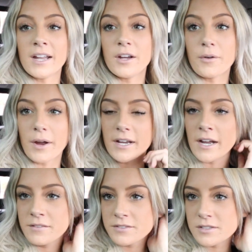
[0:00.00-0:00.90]
I know, I
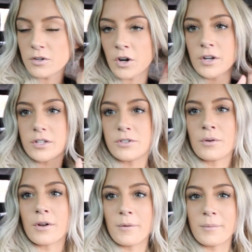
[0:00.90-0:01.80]
kind of already
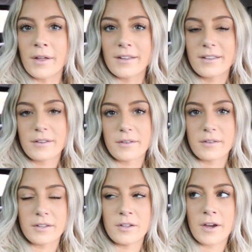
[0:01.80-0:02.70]
told him,
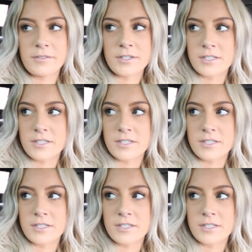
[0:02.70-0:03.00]
like, you have to